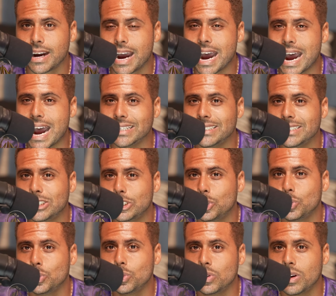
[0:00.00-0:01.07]

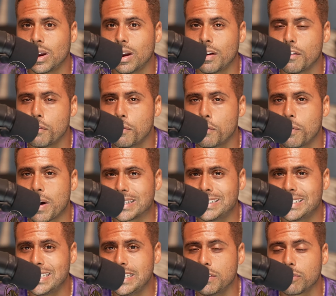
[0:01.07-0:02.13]
Ansu
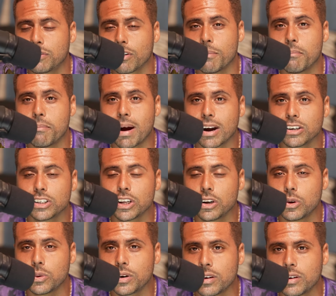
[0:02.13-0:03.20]
Fati from
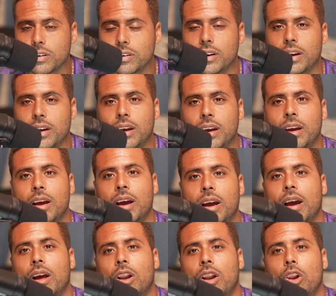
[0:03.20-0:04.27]
Barcelona
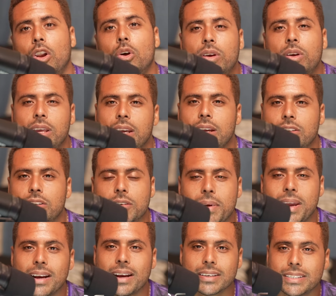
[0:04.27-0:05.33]
looking to
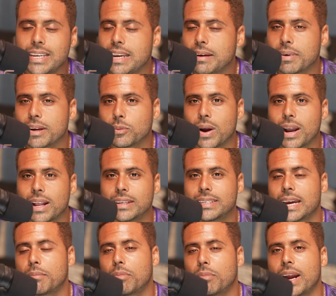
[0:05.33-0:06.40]
make a statement whilst
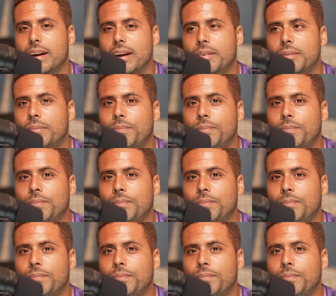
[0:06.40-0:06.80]
at Brighton.